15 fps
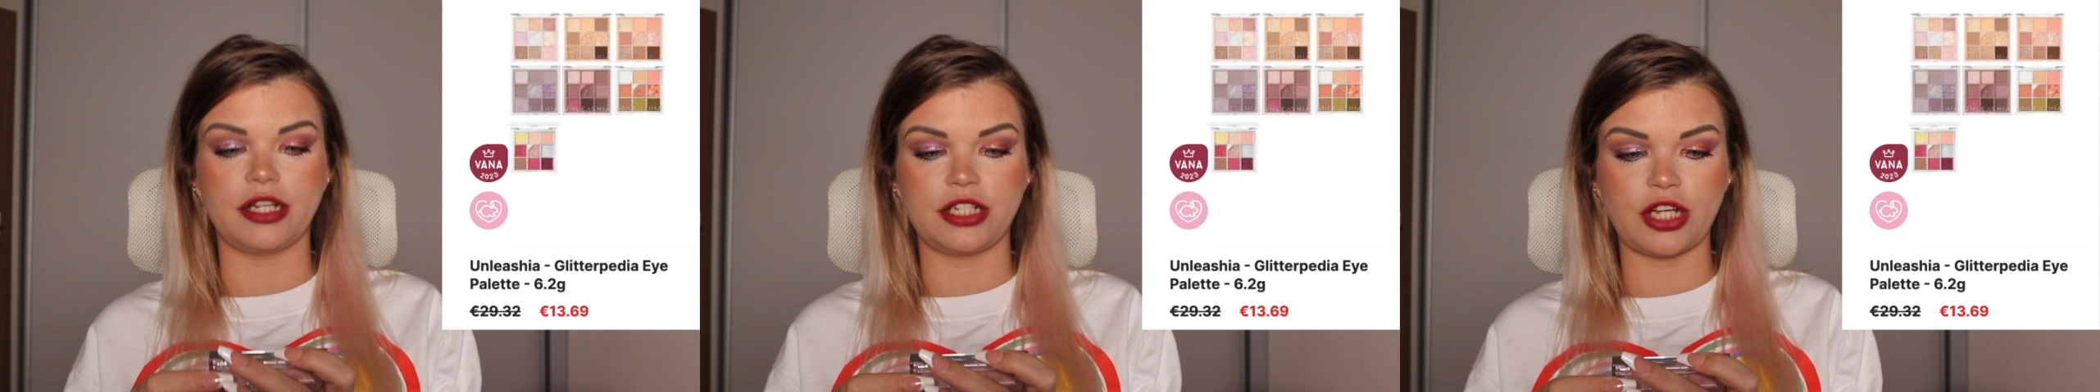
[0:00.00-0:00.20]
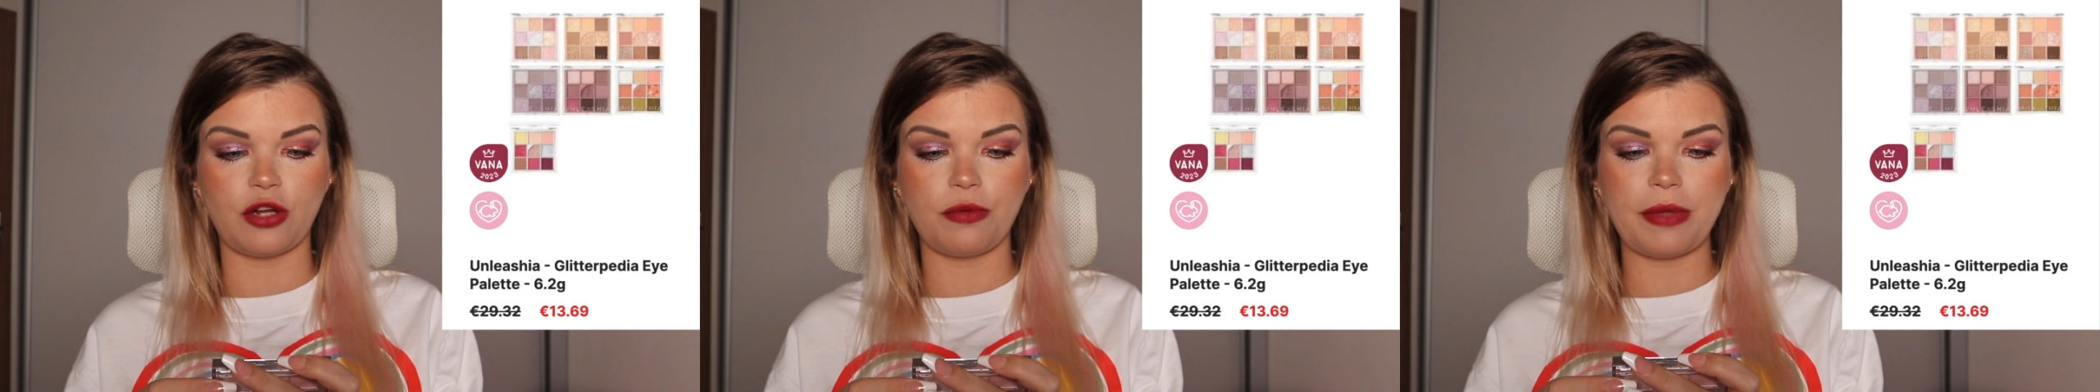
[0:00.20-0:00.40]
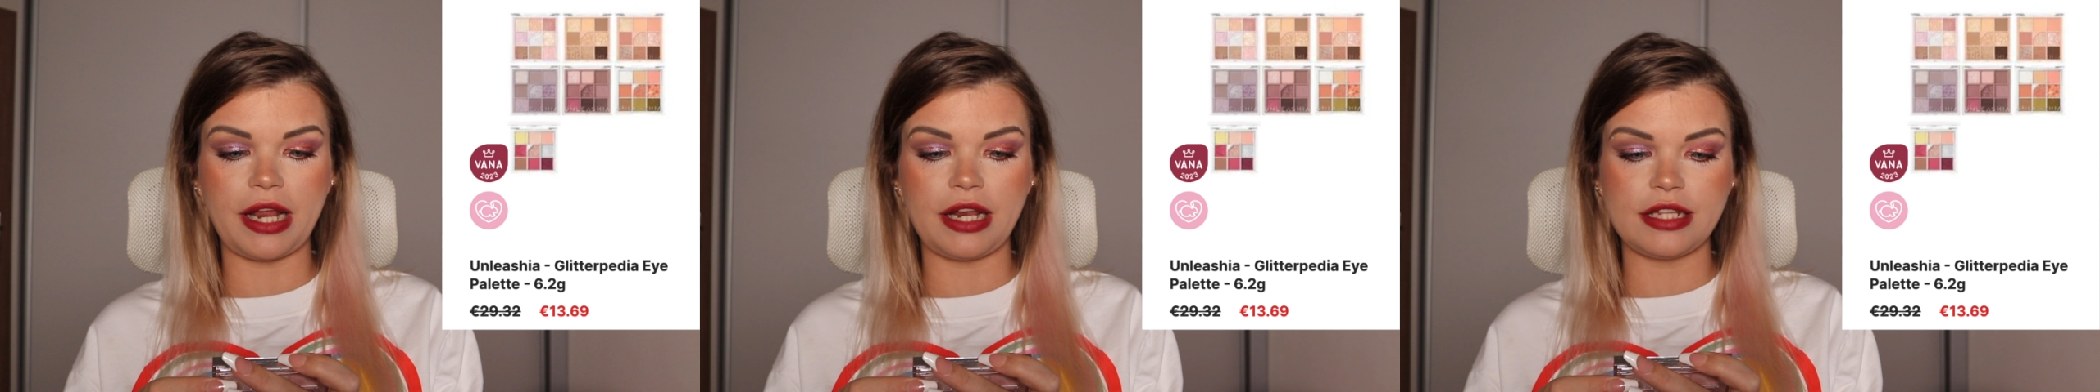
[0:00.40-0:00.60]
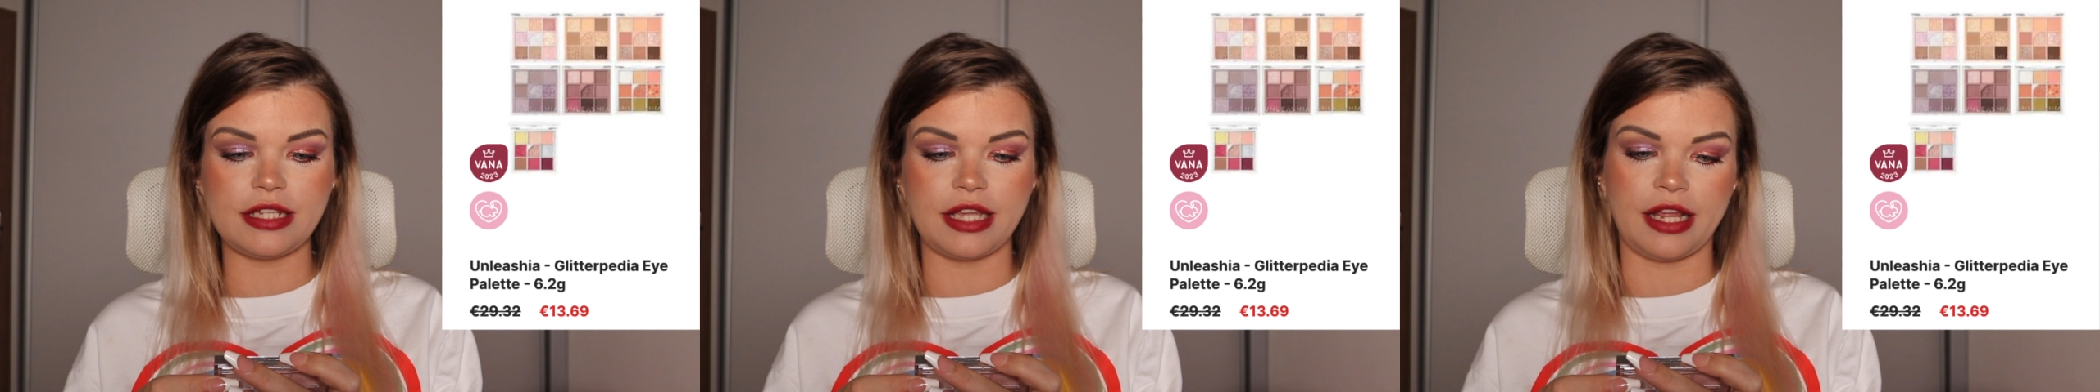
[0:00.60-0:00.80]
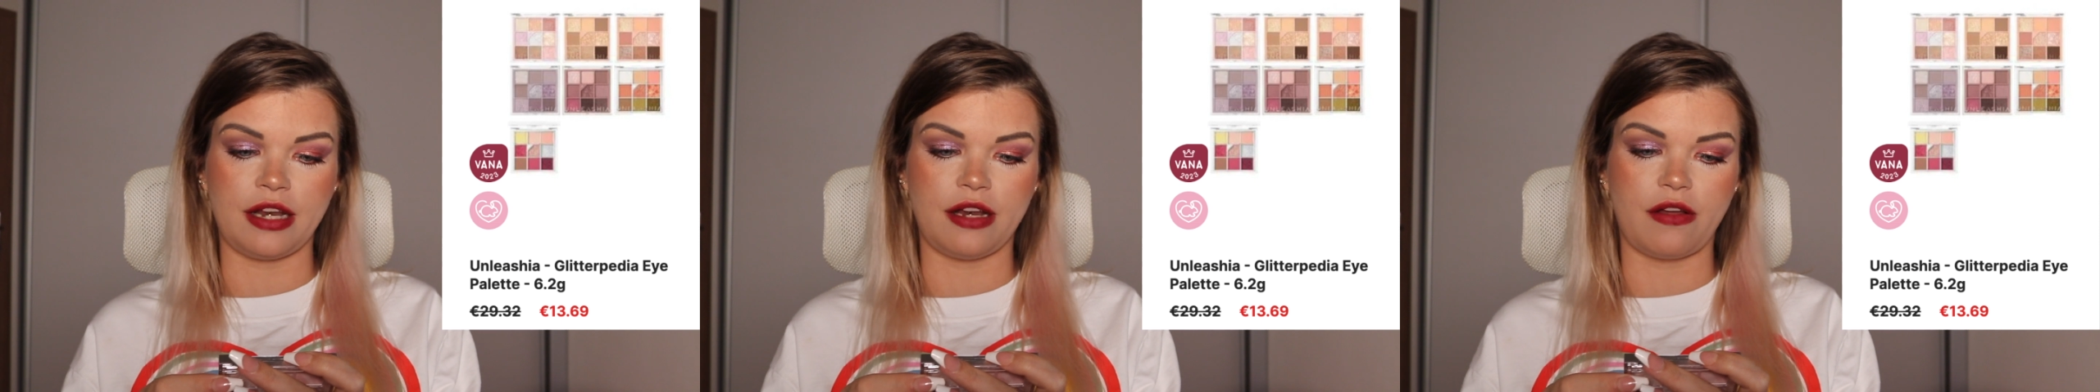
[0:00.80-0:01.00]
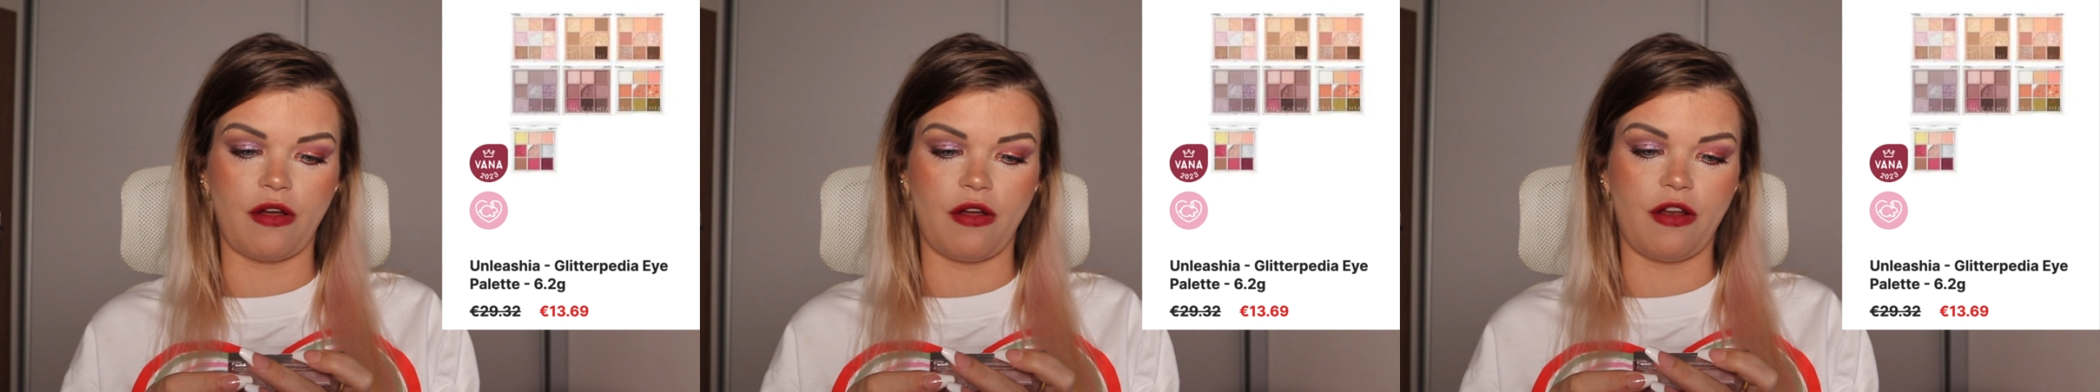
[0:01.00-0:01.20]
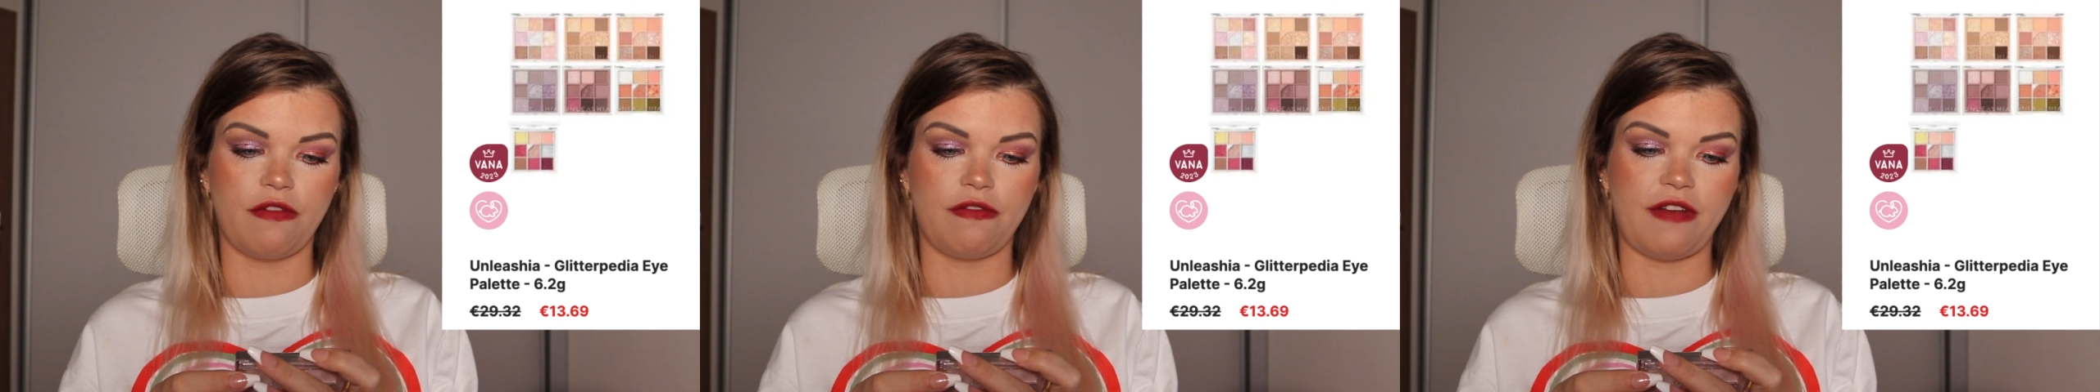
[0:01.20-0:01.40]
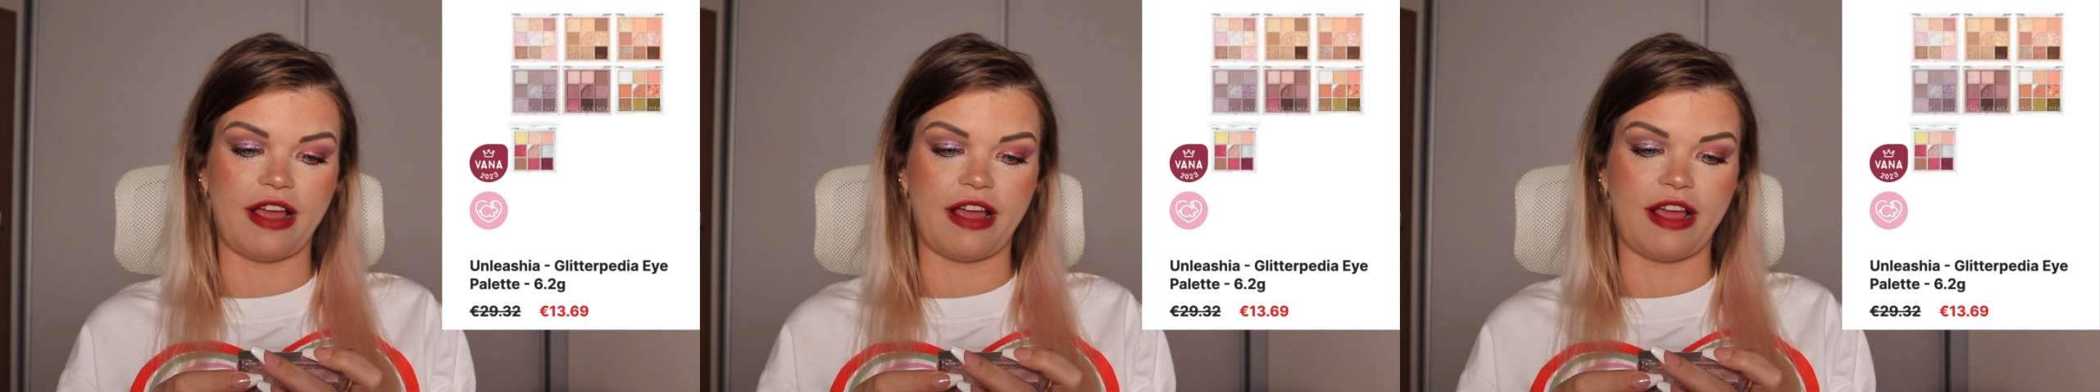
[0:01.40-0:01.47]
eyeshadow palette in all of